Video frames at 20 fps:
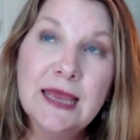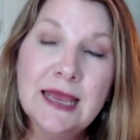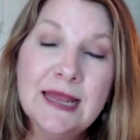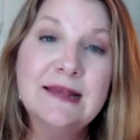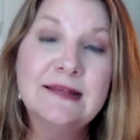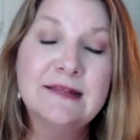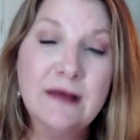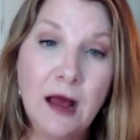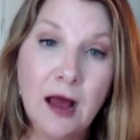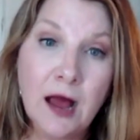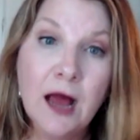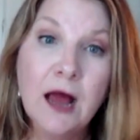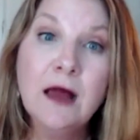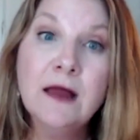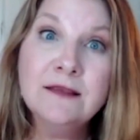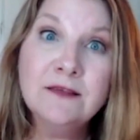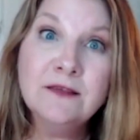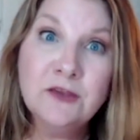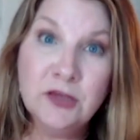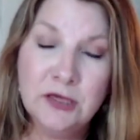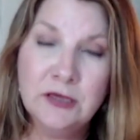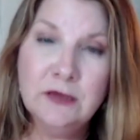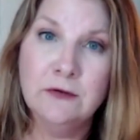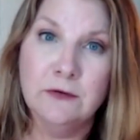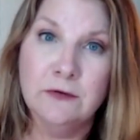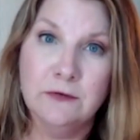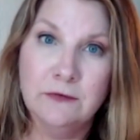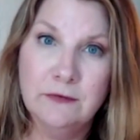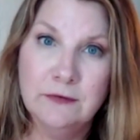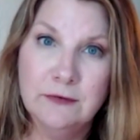it is on
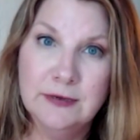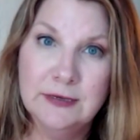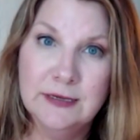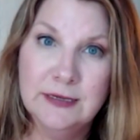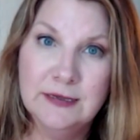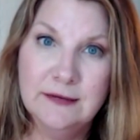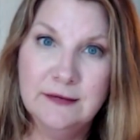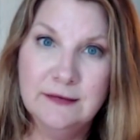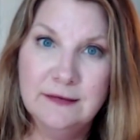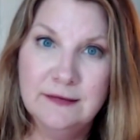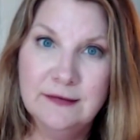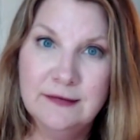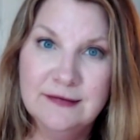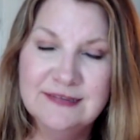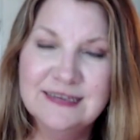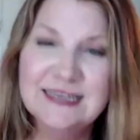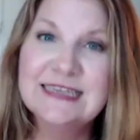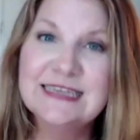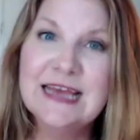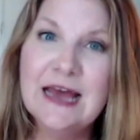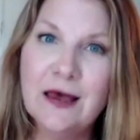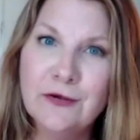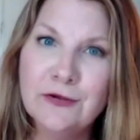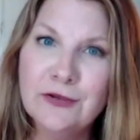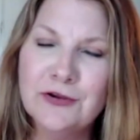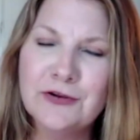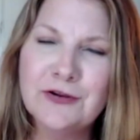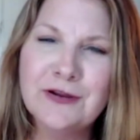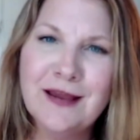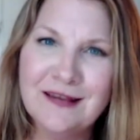you to tell
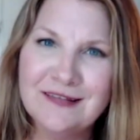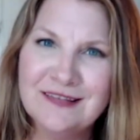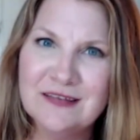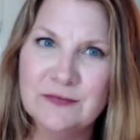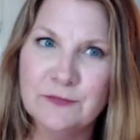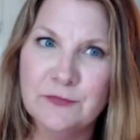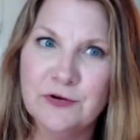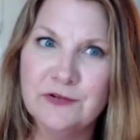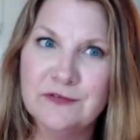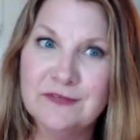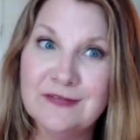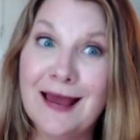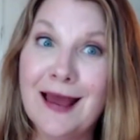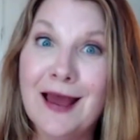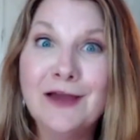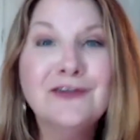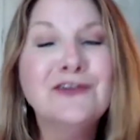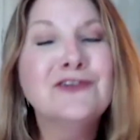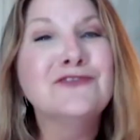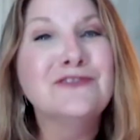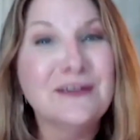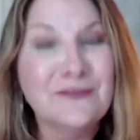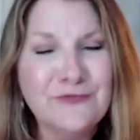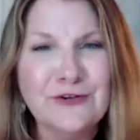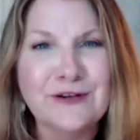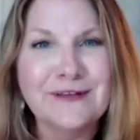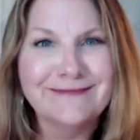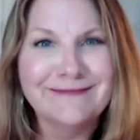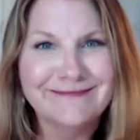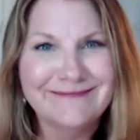your customers how you're
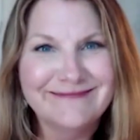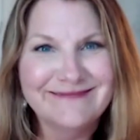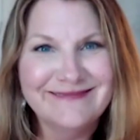different